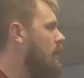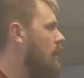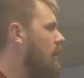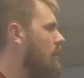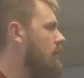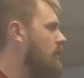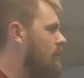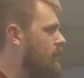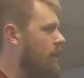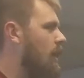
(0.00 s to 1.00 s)
and and that's
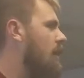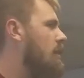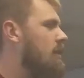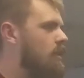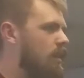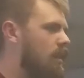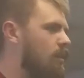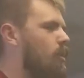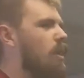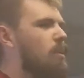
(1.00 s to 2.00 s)
you know fiat
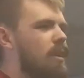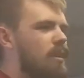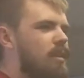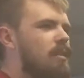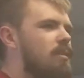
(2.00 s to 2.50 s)
in the way we